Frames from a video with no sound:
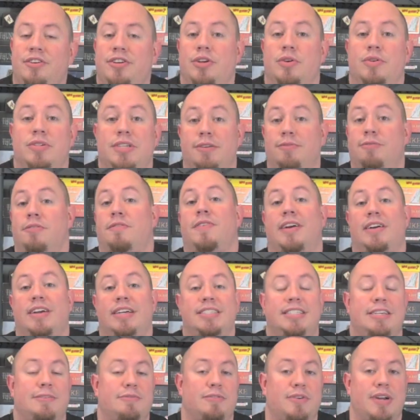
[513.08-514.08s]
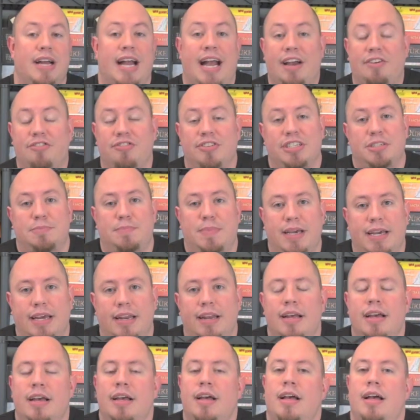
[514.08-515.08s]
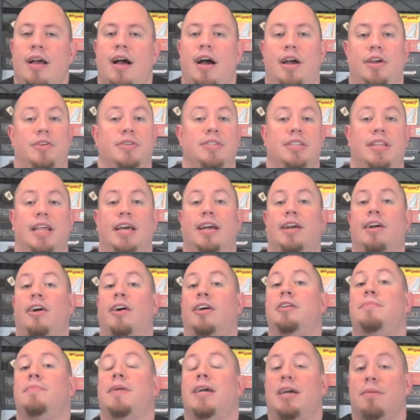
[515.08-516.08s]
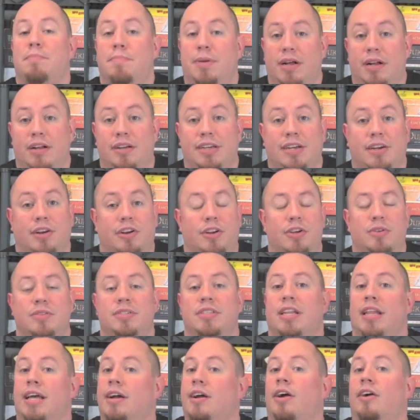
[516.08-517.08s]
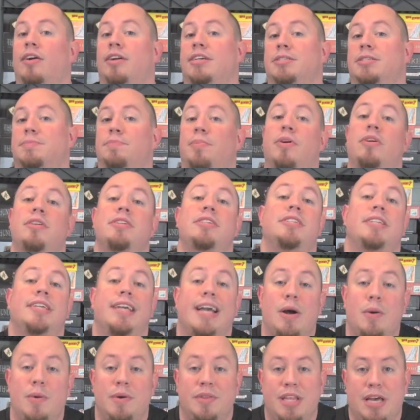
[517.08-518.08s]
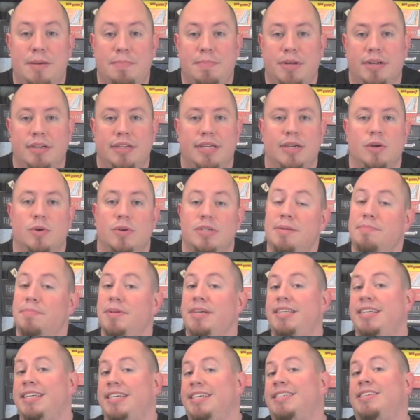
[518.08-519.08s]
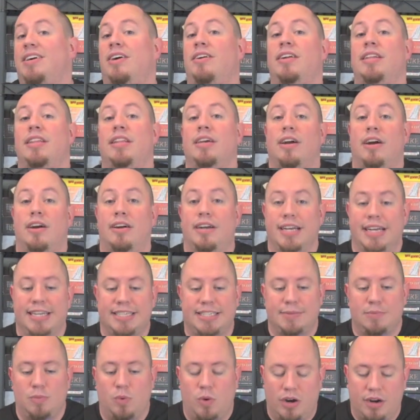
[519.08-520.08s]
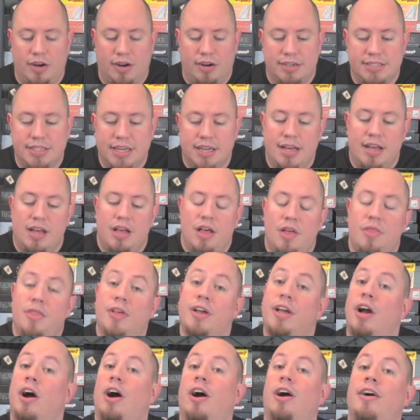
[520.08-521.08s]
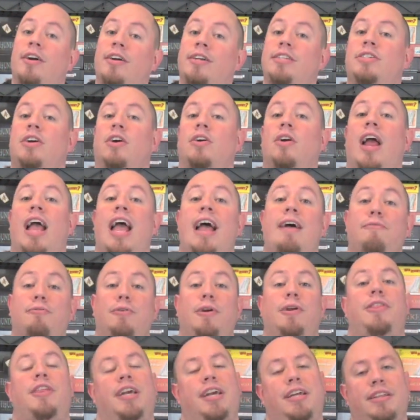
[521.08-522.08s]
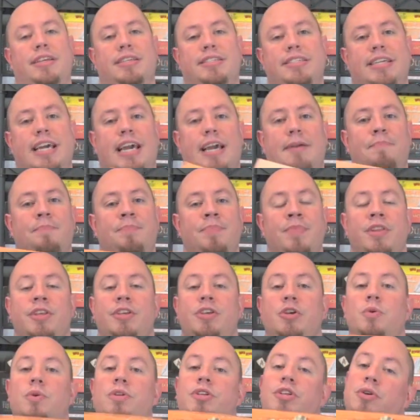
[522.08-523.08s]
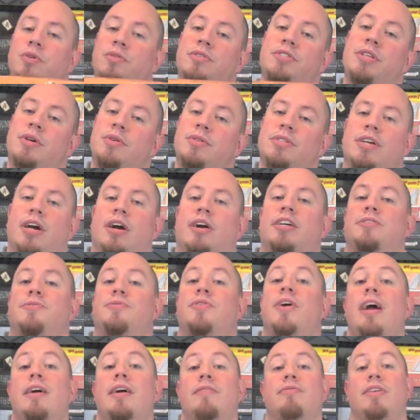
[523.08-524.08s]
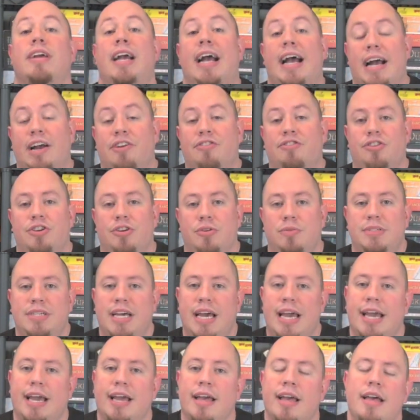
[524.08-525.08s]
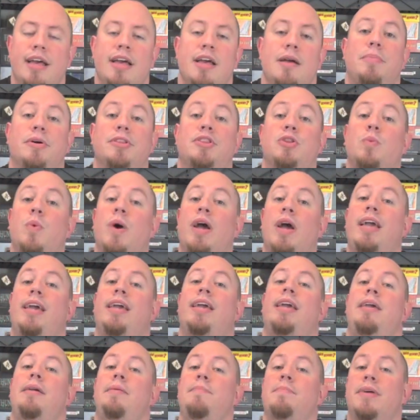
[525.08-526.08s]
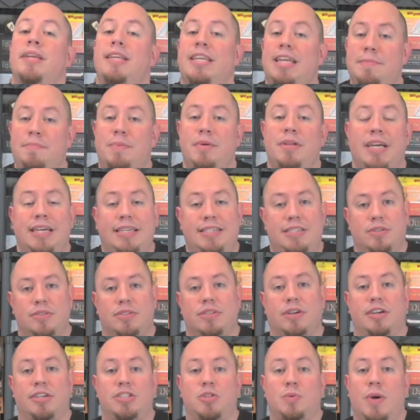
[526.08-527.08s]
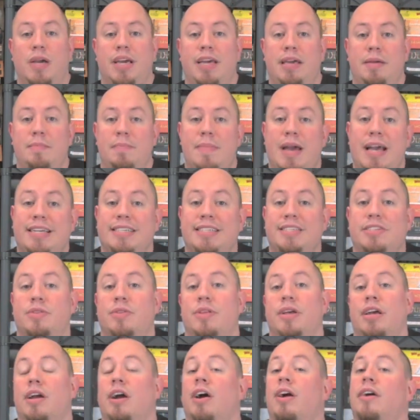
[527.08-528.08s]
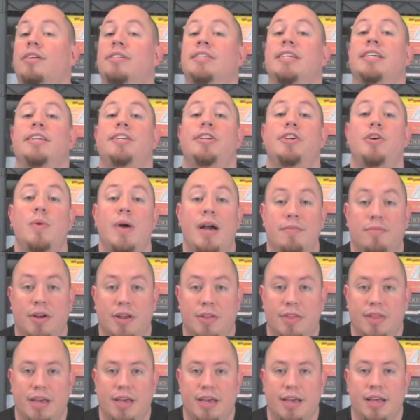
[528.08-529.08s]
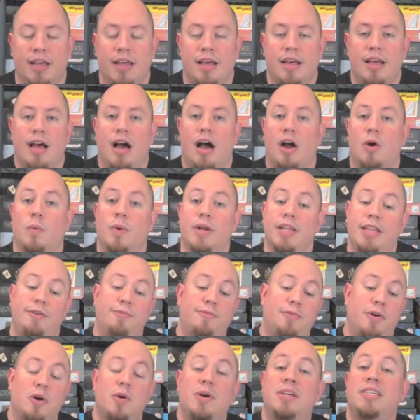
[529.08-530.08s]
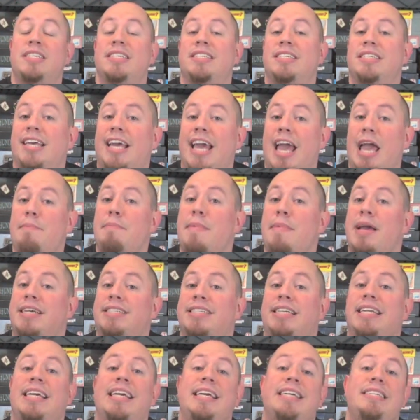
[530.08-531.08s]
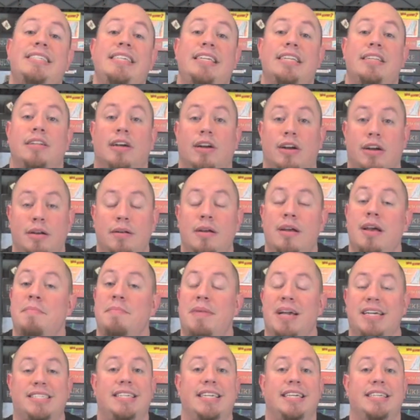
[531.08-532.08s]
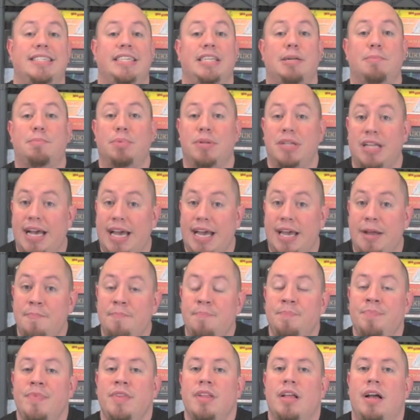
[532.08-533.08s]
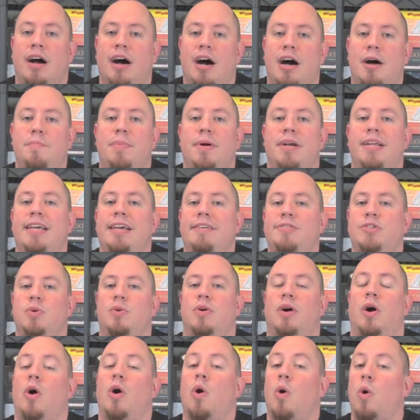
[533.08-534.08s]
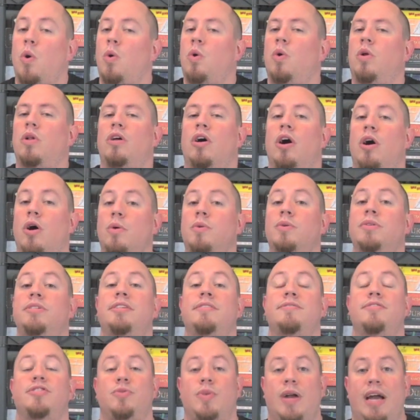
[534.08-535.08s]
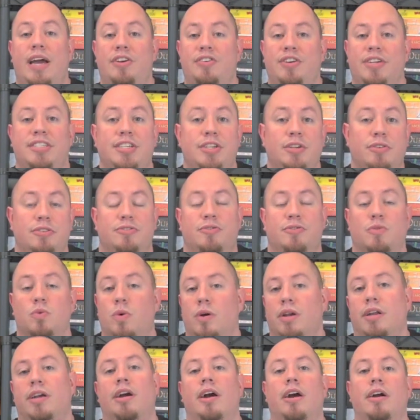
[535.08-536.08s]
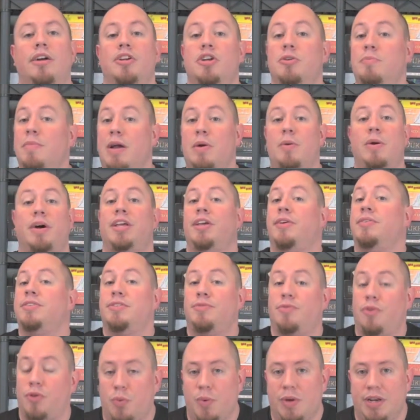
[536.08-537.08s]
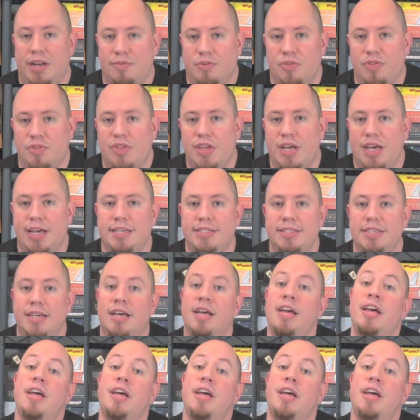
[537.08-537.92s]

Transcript: they're using for various different actions, be it using that card to make a building, or using that card as a person to go in that building, or simply discarding the card to get some workers. The cards are everything in this game. You will use those cards for every action you take. But the way he manipulates those cards, the way he makes it so that cards can do everything, really focuses the game, makes it easy to learn, makes it easy to play, but gives you a whole host of strategies to use for one card. And you may want to use it for three different things.